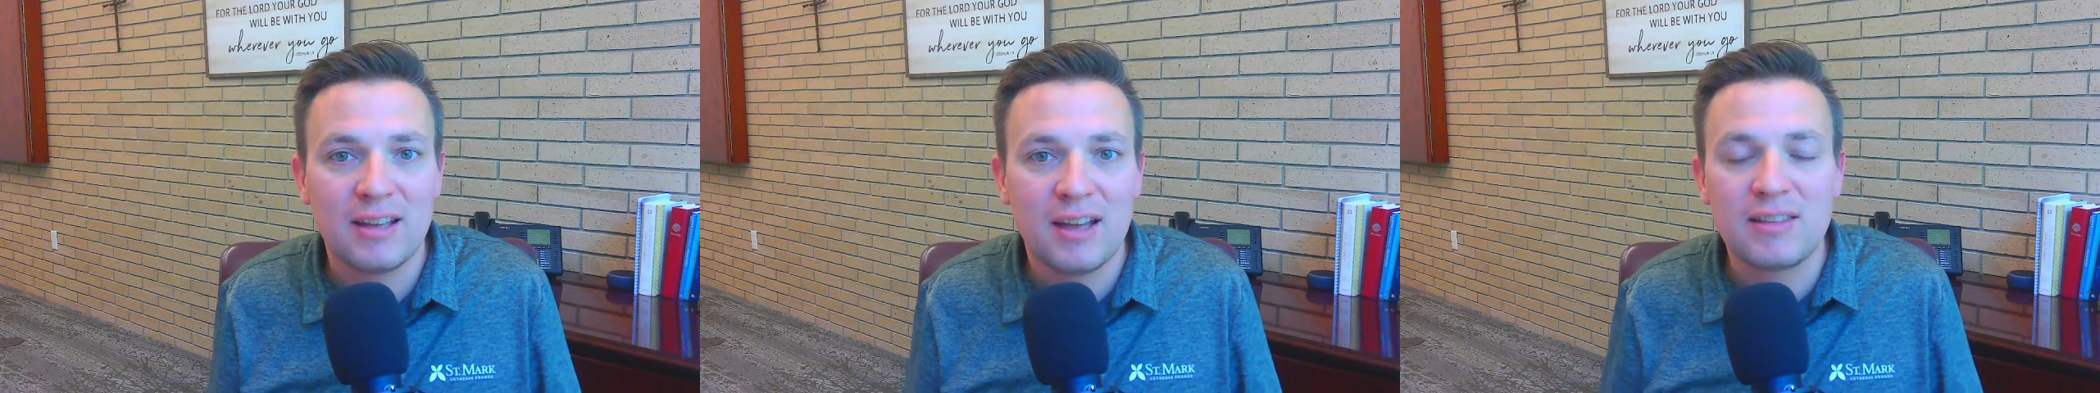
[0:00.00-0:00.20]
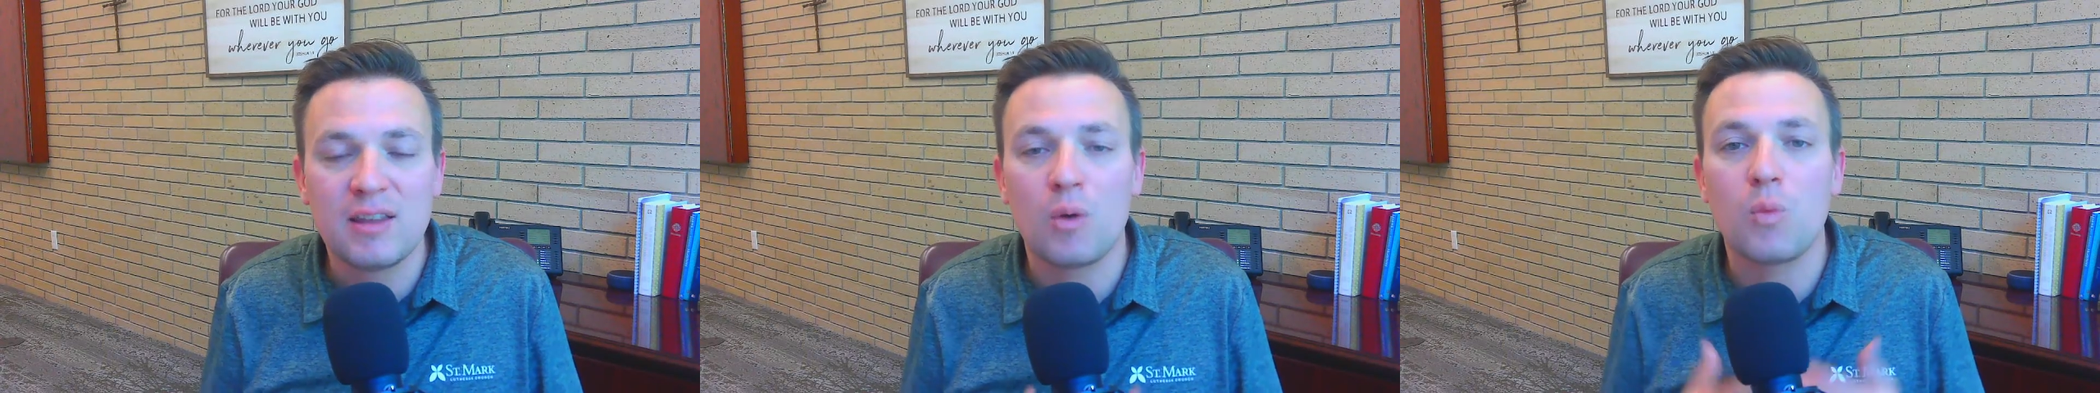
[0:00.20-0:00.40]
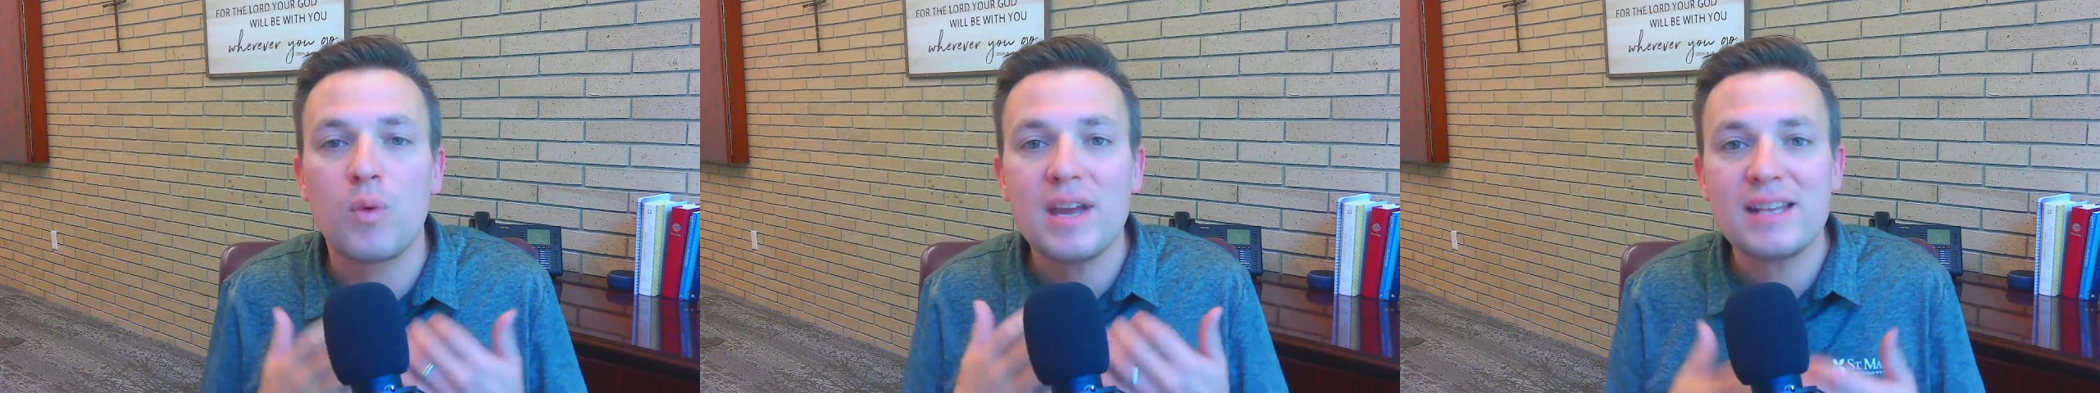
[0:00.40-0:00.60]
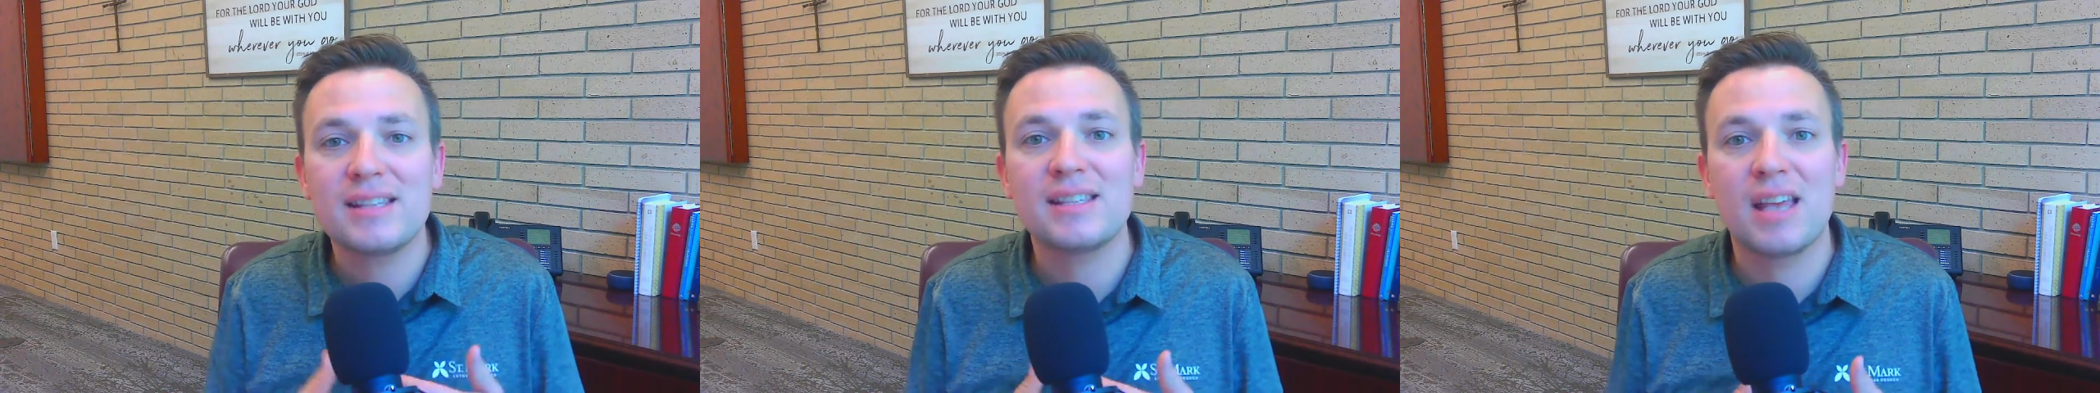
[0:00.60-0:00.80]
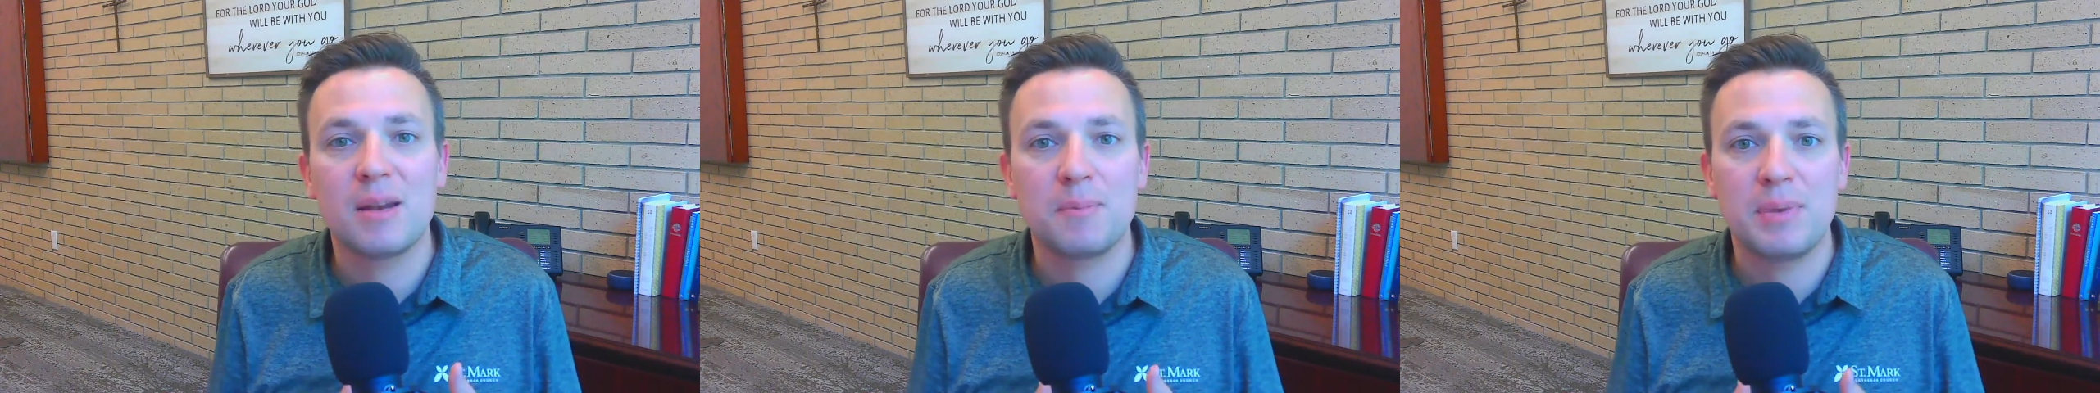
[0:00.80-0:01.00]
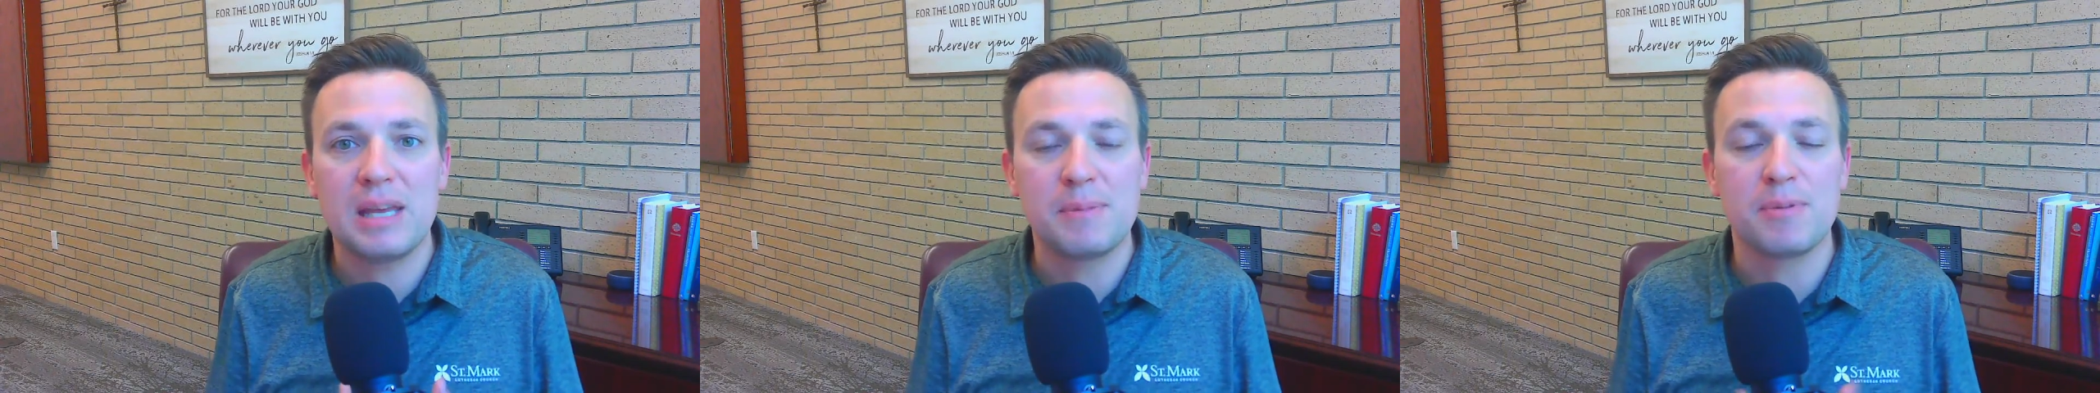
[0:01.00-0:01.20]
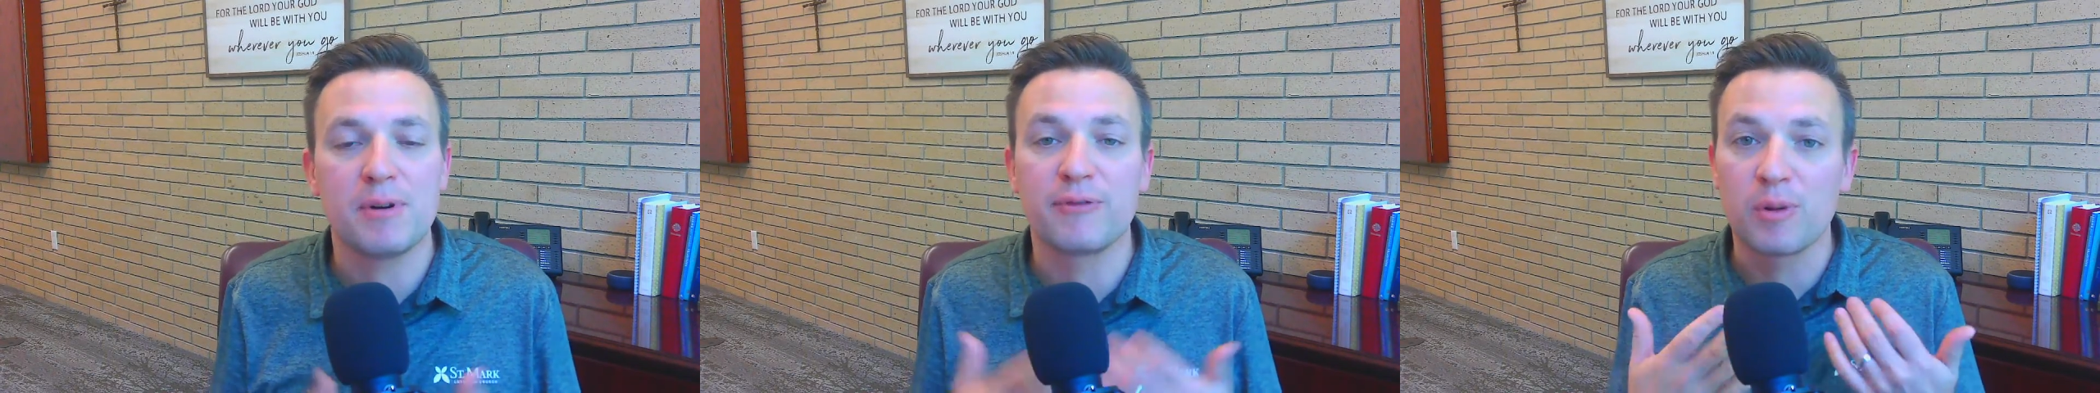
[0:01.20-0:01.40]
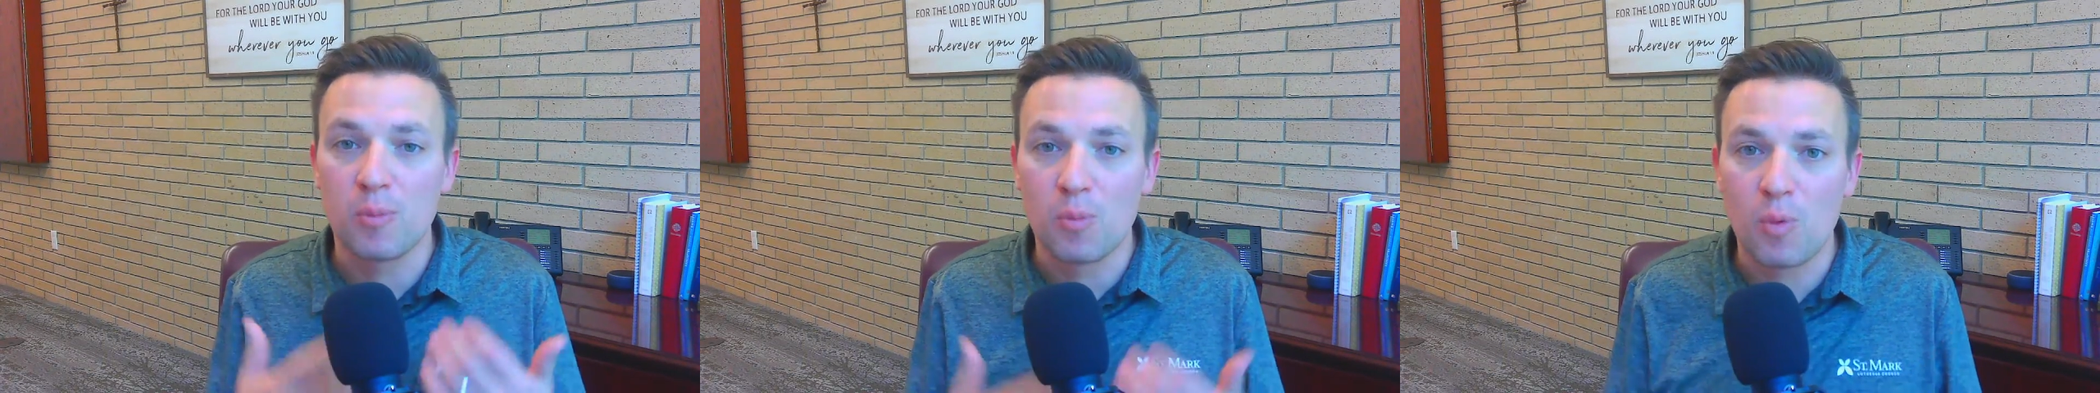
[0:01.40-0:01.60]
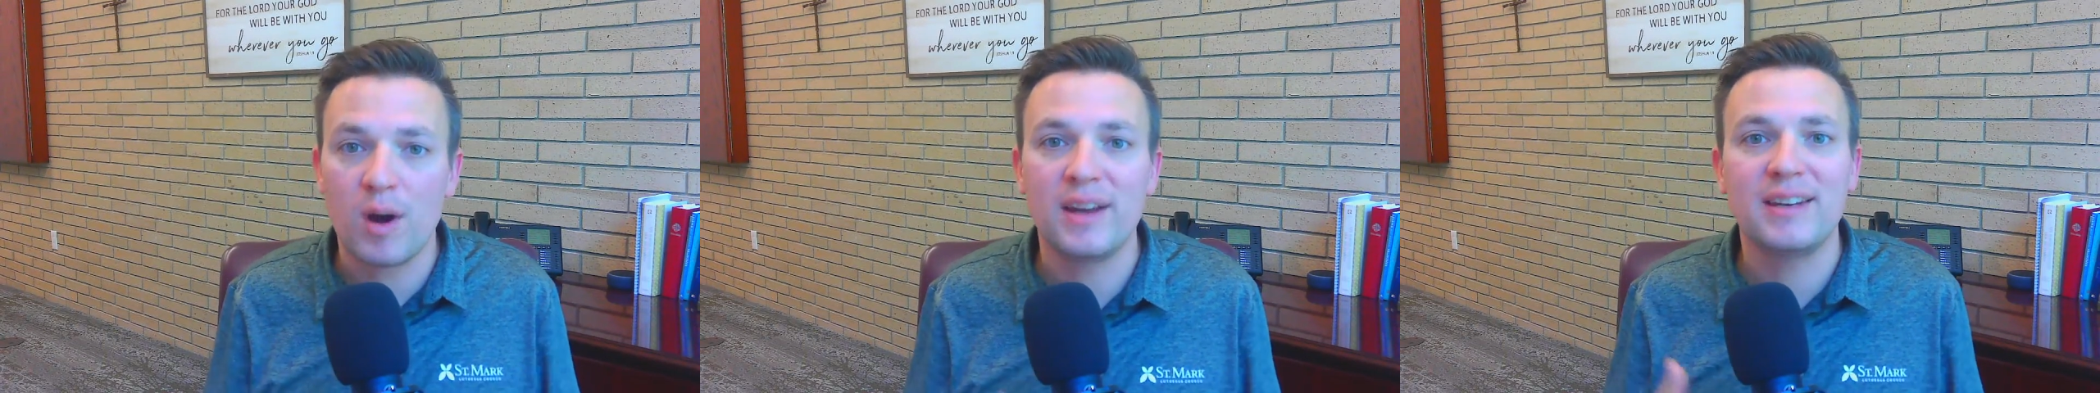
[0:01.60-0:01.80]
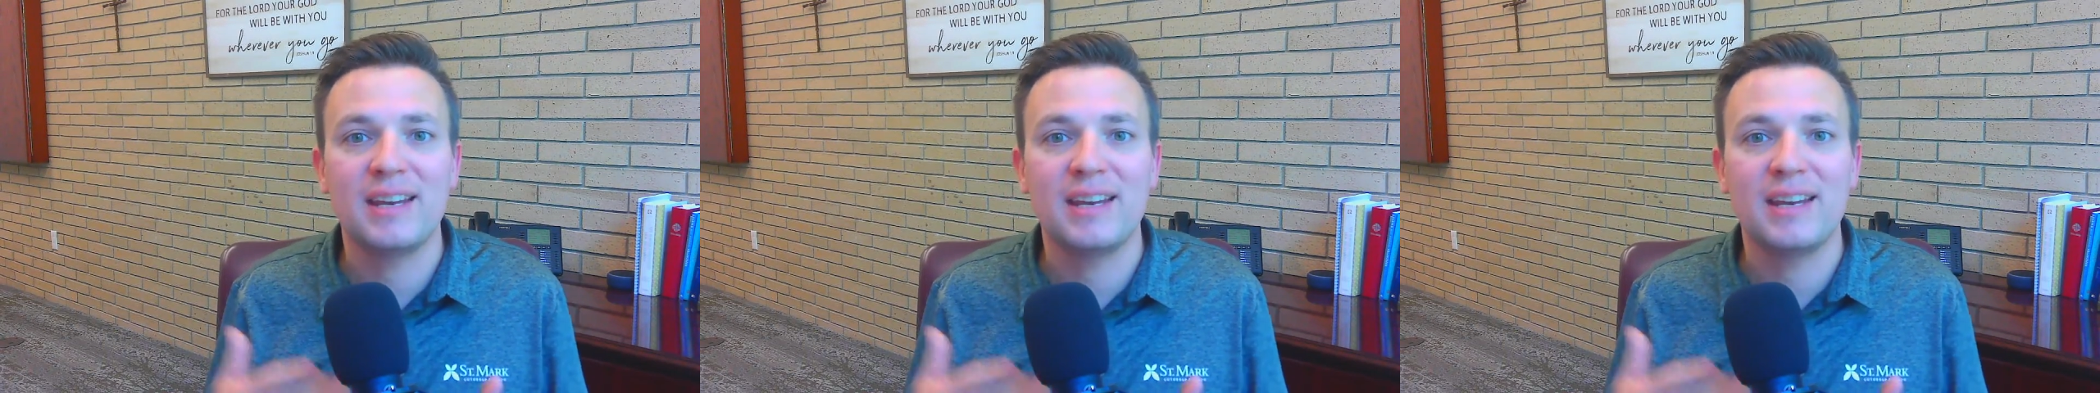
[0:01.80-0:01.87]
that we send people from one